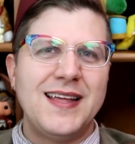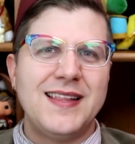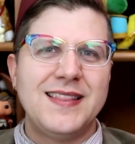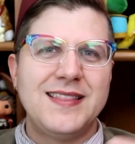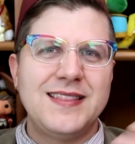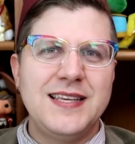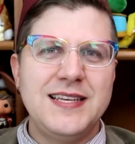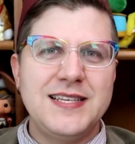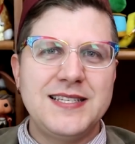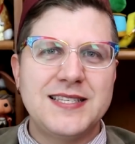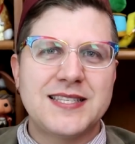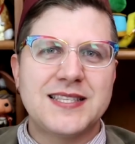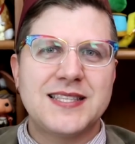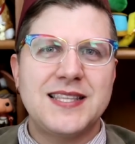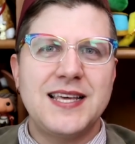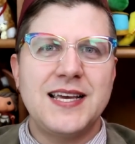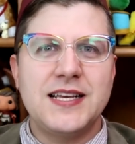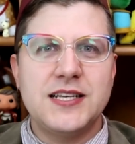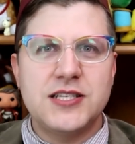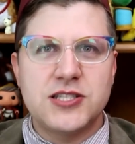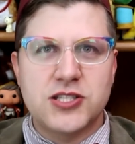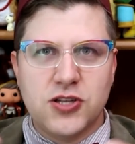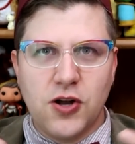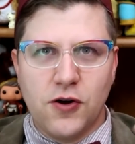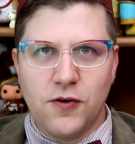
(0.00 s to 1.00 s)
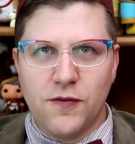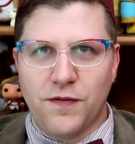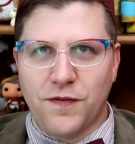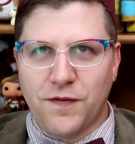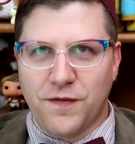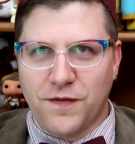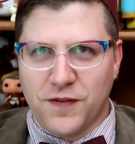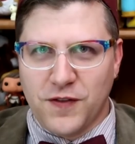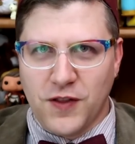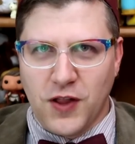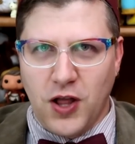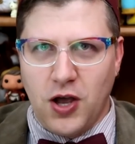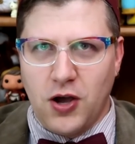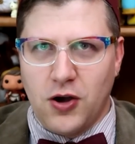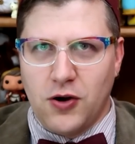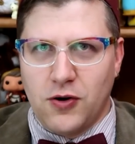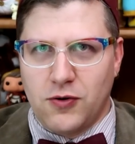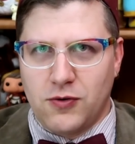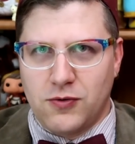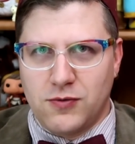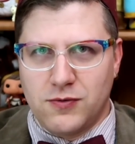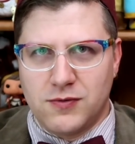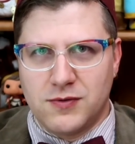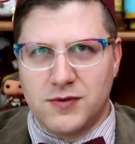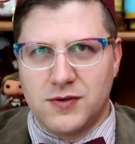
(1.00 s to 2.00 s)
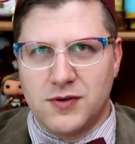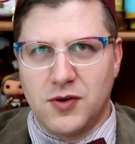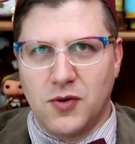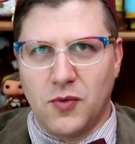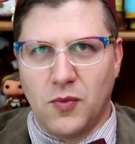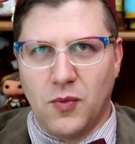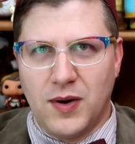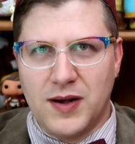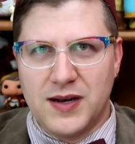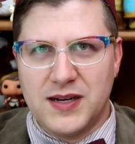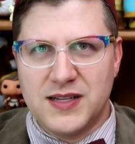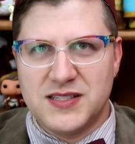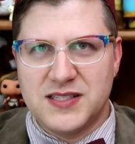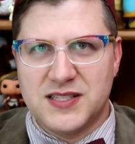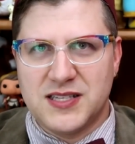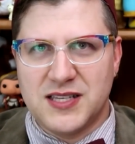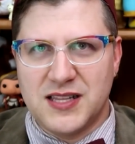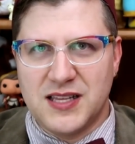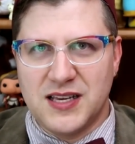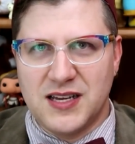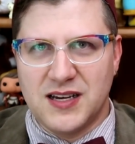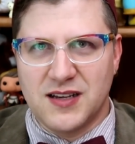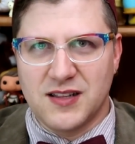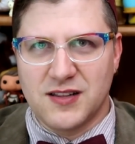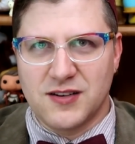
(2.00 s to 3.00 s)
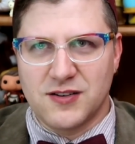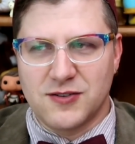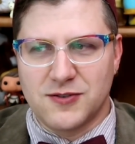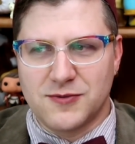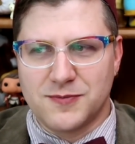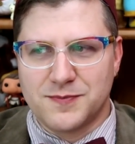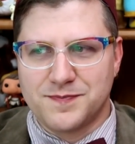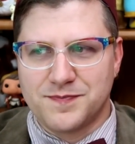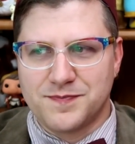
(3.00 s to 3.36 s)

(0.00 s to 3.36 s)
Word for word: These things don't flow one into the other.